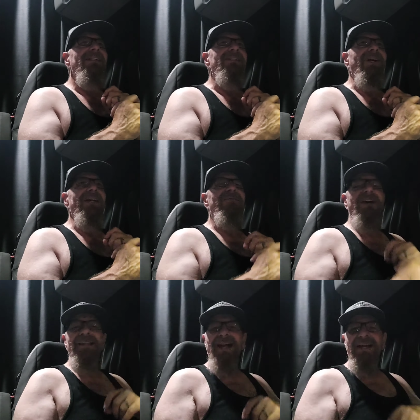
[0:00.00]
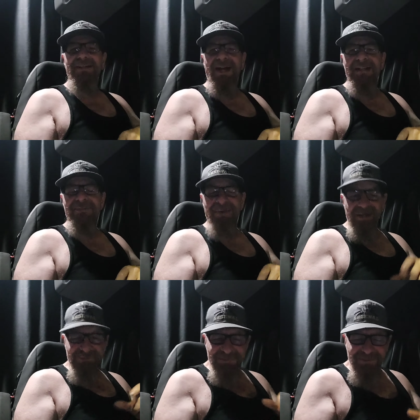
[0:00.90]
So I finally,
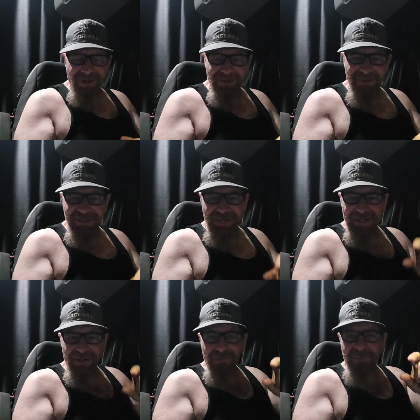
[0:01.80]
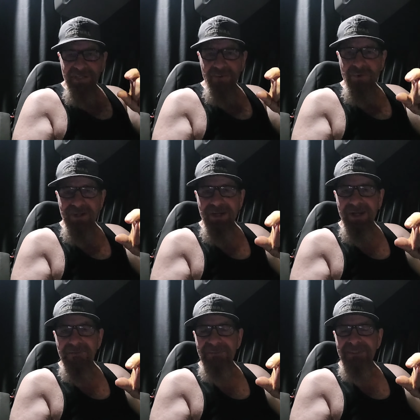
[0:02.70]
I start looking, I go to pick one
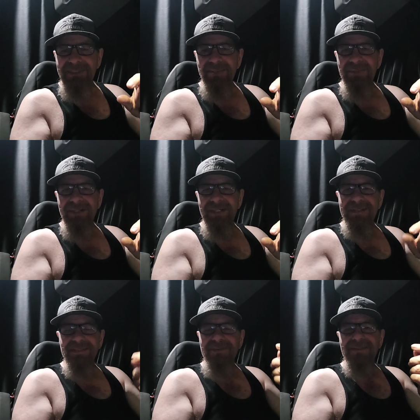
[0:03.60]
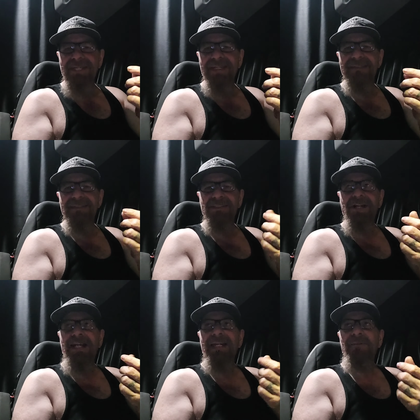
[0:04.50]
up to see what it is. It looks like it's a
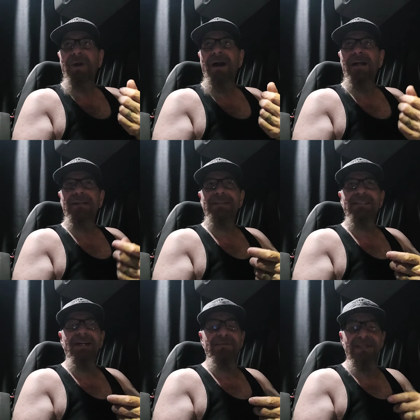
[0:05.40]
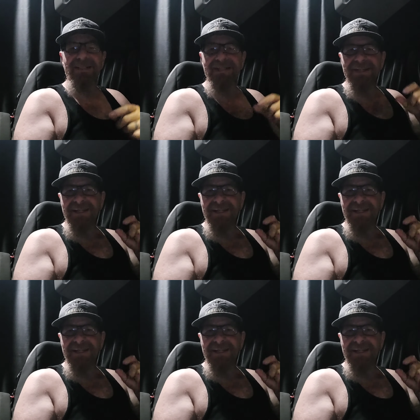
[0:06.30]
shiny rock or something.